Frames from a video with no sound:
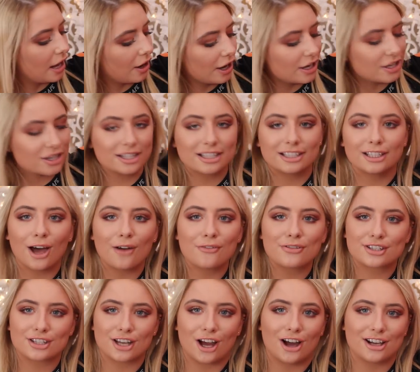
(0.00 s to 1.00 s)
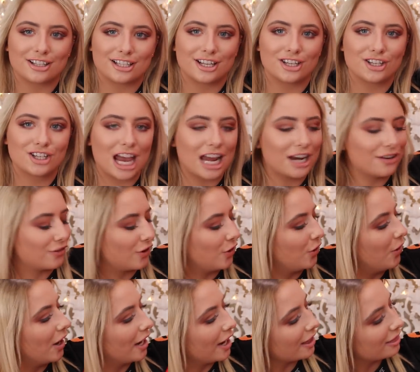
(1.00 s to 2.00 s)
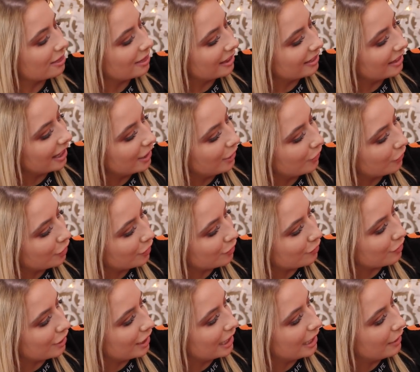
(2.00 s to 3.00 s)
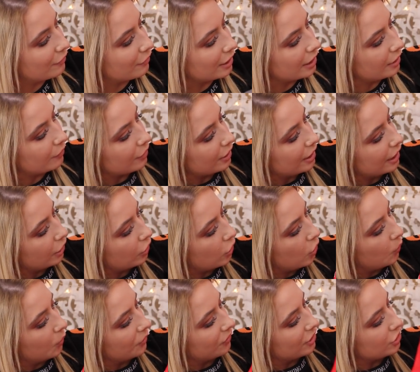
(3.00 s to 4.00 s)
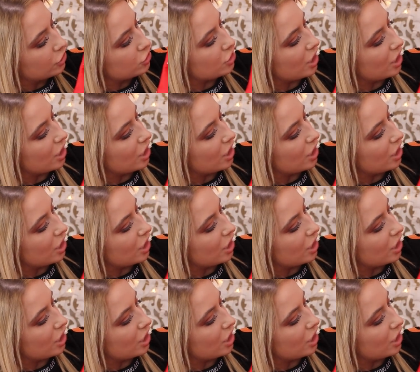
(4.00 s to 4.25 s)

And I just love stars in general. And I think they look really, really, really cool in this